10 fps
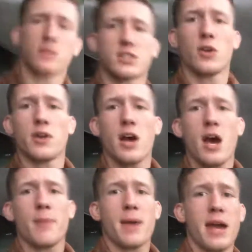What's going
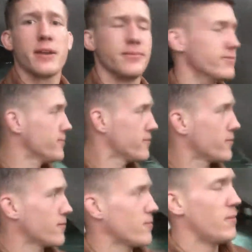on, my
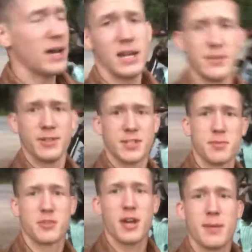11
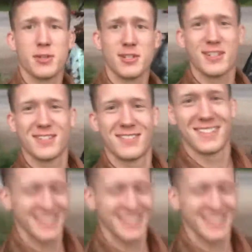subscribers